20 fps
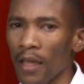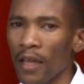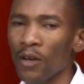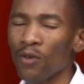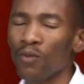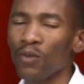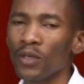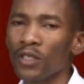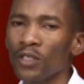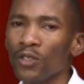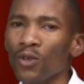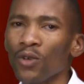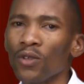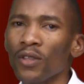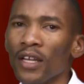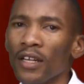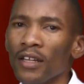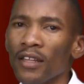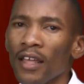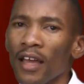And we
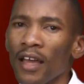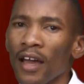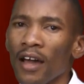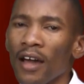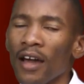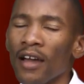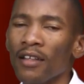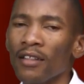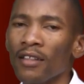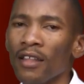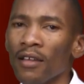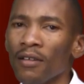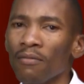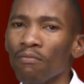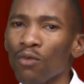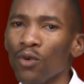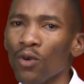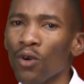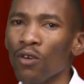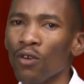saw that
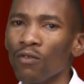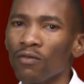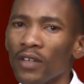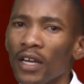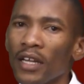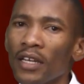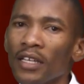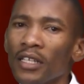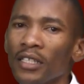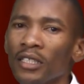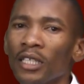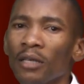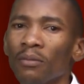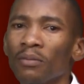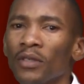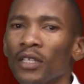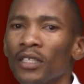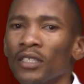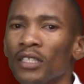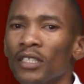the book of Daniel
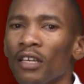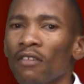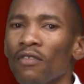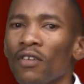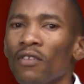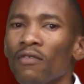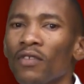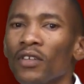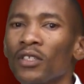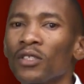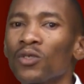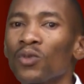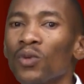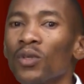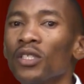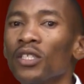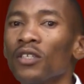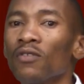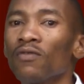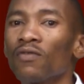chapter 7 verse
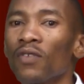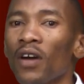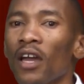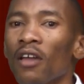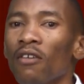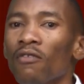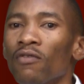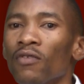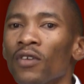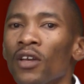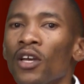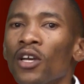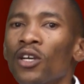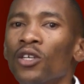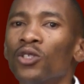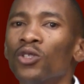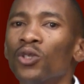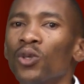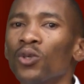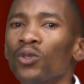25
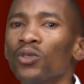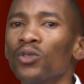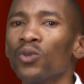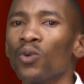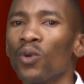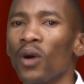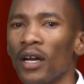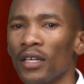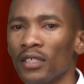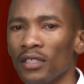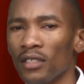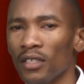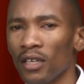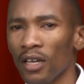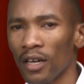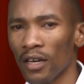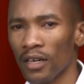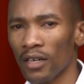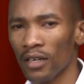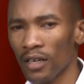shows to us
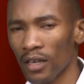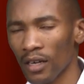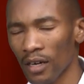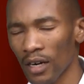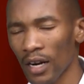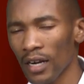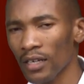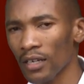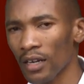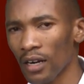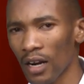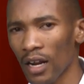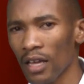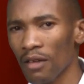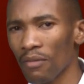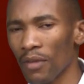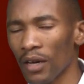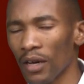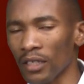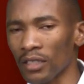the grand
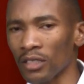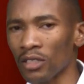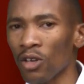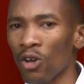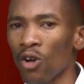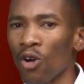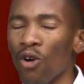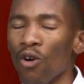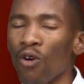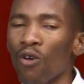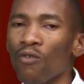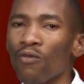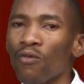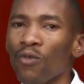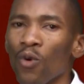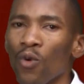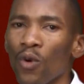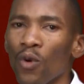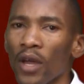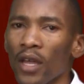climax
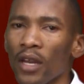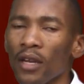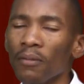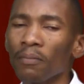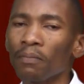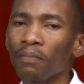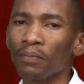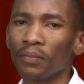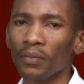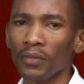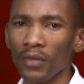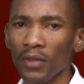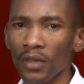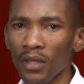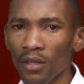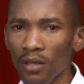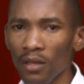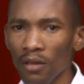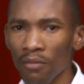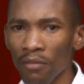of when
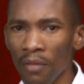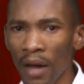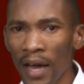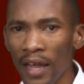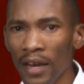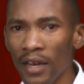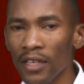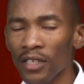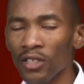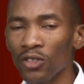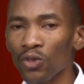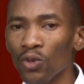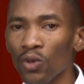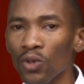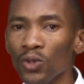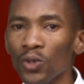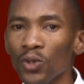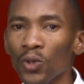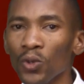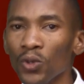man is
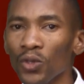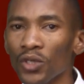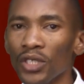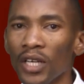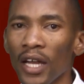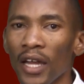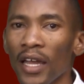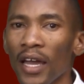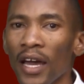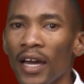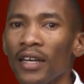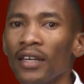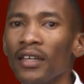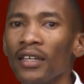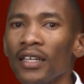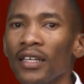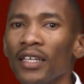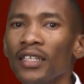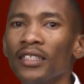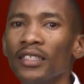going to try
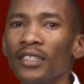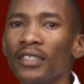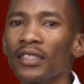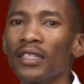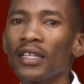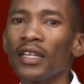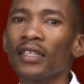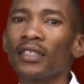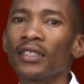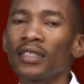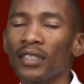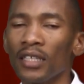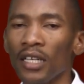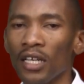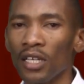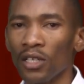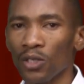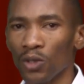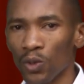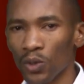and legislate
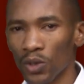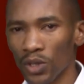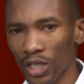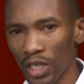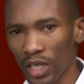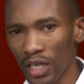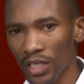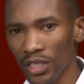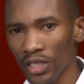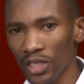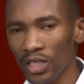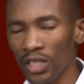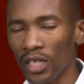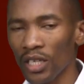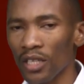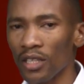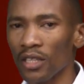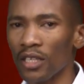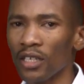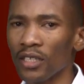to change
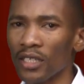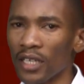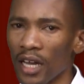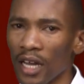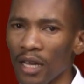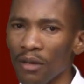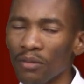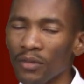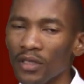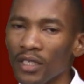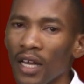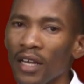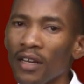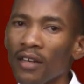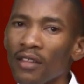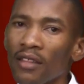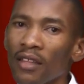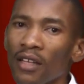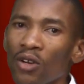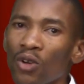the times
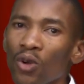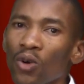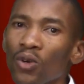and the